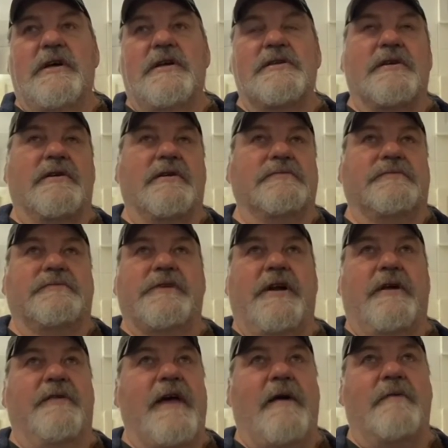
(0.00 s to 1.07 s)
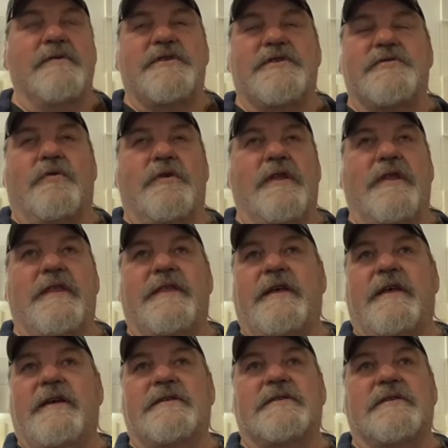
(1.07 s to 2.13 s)
So you know that was just one of the
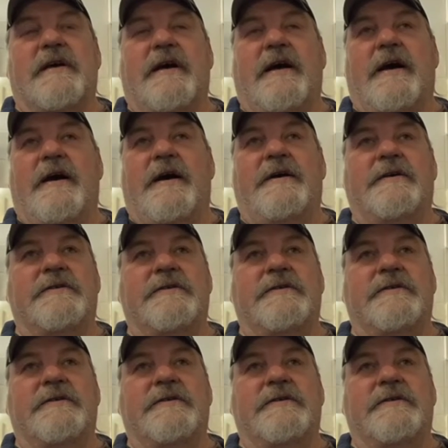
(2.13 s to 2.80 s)
things. Uh,